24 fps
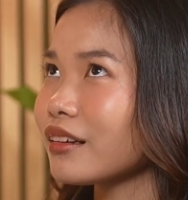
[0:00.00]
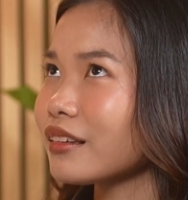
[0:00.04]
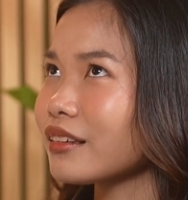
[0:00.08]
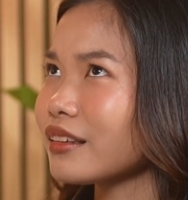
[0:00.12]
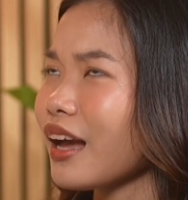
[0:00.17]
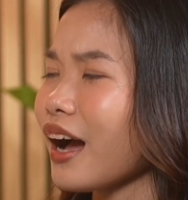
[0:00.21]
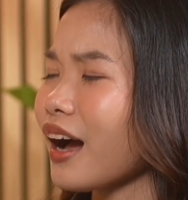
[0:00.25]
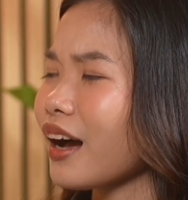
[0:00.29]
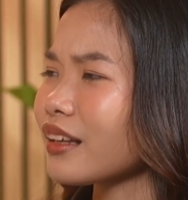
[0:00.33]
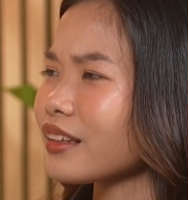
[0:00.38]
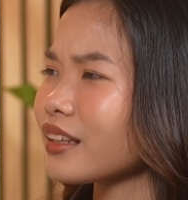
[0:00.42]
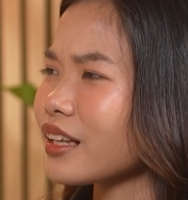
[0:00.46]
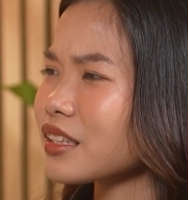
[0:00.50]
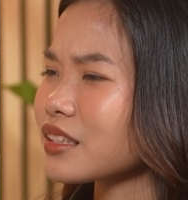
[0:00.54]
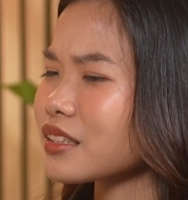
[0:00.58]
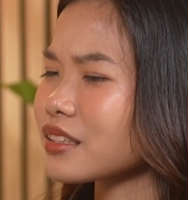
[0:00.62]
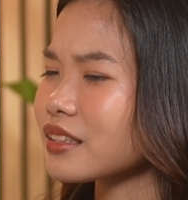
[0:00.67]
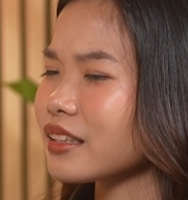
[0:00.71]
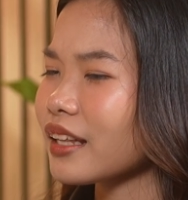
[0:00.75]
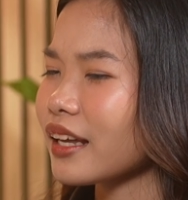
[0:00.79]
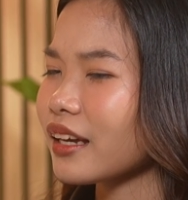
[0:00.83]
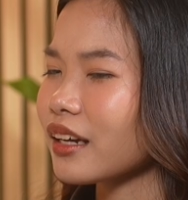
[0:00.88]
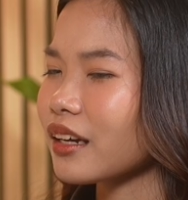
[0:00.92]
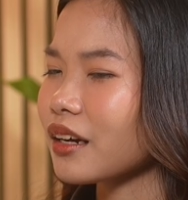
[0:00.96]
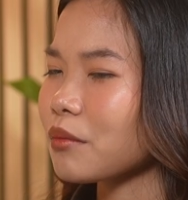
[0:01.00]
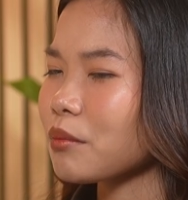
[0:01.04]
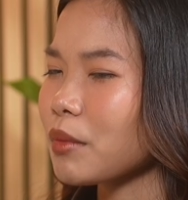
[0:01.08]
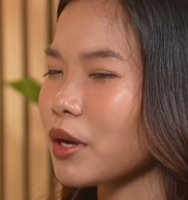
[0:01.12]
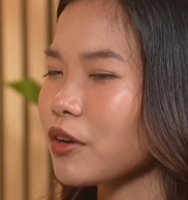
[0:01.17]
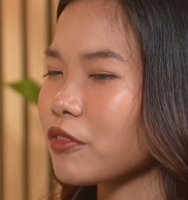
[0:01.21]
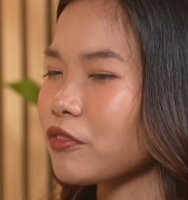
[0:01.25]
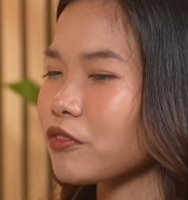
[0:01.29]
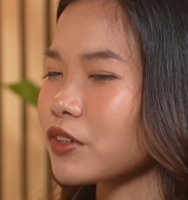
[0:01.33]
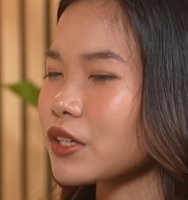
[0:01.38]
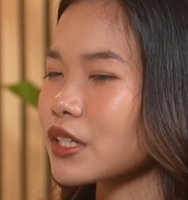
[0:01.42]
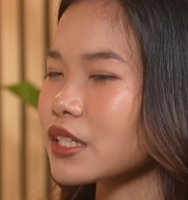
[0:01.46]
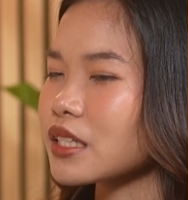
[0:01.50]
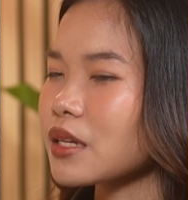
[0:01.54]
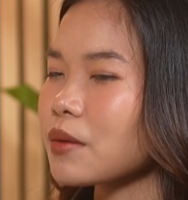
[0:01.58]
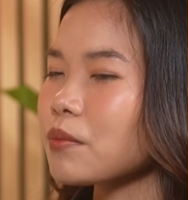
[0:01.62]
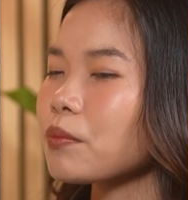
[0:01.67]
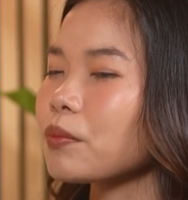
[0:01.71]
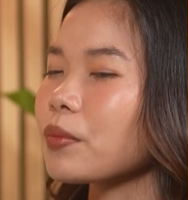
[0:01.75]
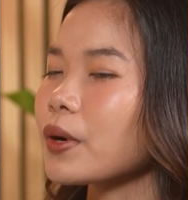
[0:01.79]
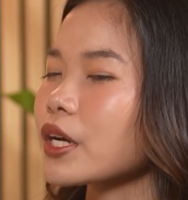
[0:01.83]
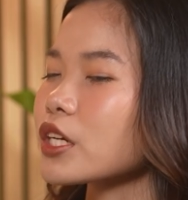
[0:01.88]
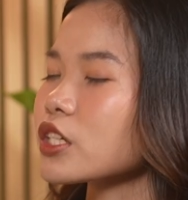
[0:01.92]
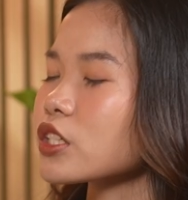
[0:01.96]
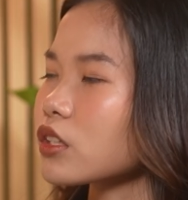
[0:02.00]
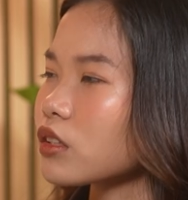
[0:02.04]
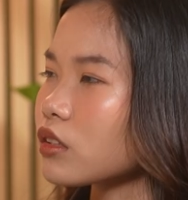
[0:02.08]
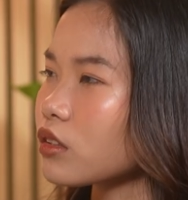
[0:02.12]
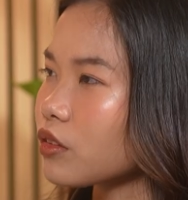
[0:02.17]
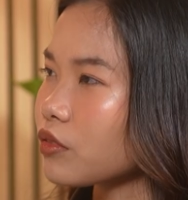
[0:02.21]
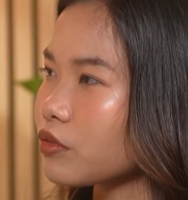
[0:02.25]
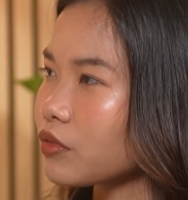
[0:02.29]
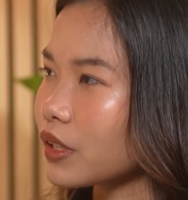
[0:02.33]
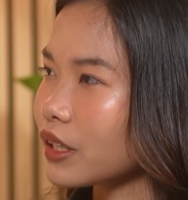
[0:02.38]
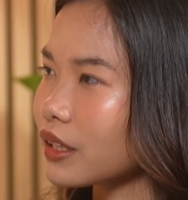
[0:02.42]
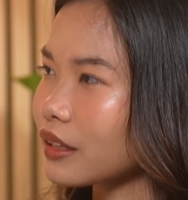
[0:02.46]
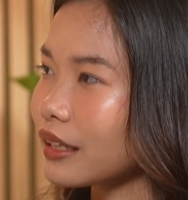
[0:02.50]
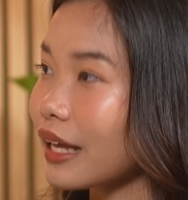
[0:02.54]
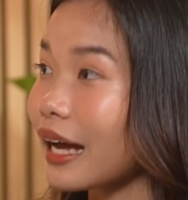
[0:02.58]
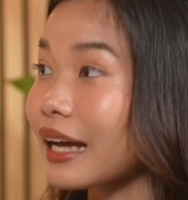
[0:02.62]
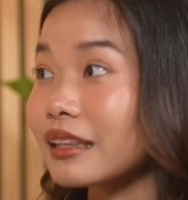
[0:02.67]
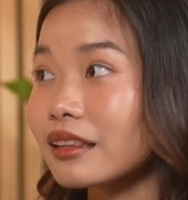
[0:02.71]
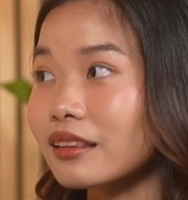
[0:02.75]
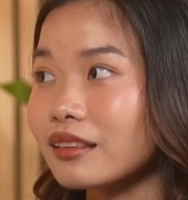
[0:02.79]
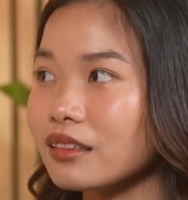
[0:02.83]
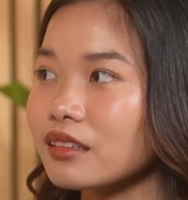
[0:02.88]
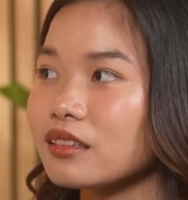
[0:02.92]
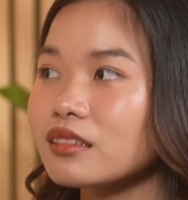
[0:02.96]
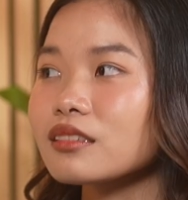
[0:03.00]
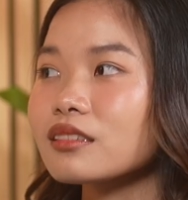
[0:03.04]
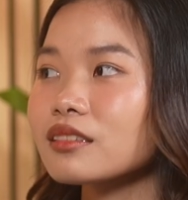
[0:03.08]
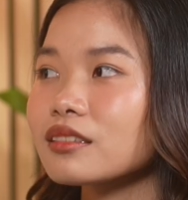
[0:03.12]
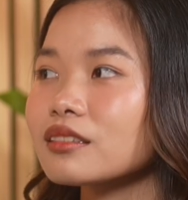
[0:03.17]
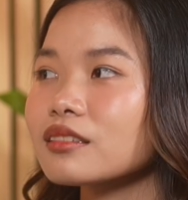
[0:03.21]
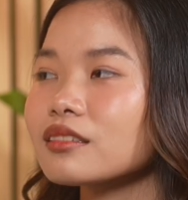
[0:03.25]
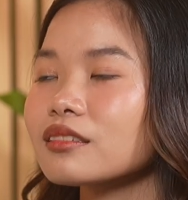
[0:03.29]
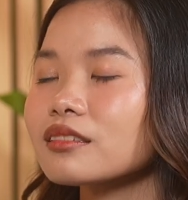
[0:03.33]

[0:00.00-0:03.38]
yeah, that's like my first impression of it, at least.